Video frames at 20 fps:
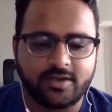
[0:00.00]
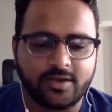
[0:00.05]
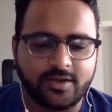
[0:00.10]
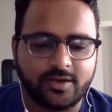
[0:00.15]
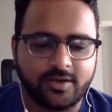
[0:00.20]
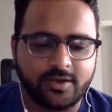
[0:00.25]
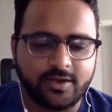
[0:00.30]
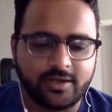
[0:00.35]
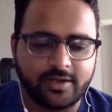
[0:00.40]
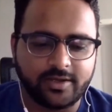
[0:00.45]

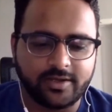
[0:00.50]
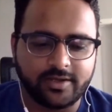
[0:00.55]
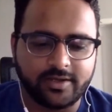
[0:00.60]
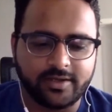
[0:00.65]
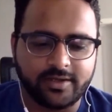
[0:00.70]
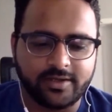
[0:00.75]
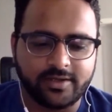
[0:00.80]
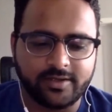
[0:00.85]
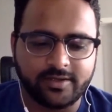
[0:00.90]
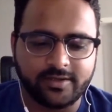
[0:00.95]

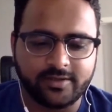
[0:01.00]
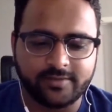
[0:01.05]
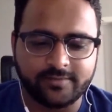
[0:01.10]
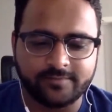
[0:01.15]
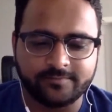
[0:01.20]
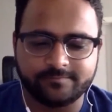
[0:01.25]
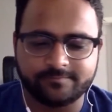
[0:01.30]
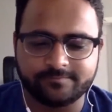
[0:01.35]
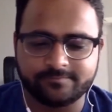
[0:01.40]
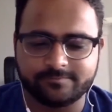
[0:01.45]
or
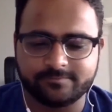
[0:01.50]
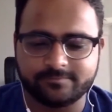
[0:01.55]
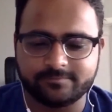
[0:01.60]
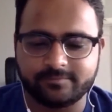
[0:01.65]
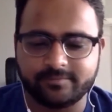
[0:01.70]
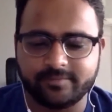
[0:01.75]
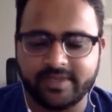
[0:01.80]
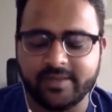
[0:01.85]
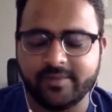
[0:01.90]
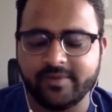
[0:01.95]

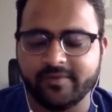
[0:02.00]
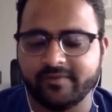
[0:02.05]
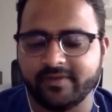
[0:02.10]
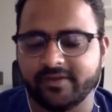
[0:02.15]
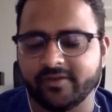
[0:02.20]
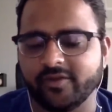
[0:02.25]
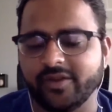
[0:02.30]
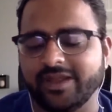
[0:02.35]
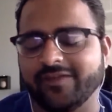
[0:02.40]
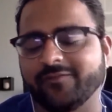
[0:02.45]
maybe when
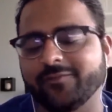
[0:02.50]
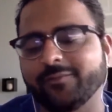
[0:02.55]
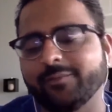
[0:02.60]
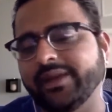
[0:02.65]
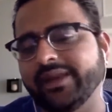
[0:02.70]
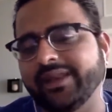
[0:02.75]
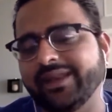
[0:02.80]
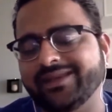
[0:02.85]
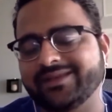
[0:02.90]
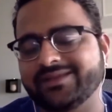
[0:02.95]
you have
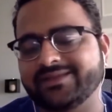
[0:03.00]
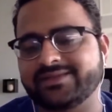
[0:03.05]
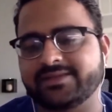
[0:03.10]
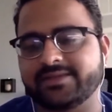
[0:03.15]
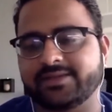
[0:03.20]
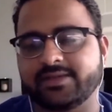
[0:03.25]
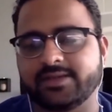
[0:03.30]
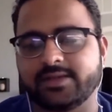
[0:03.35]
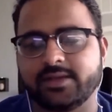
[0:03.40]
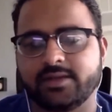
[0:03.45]
breaks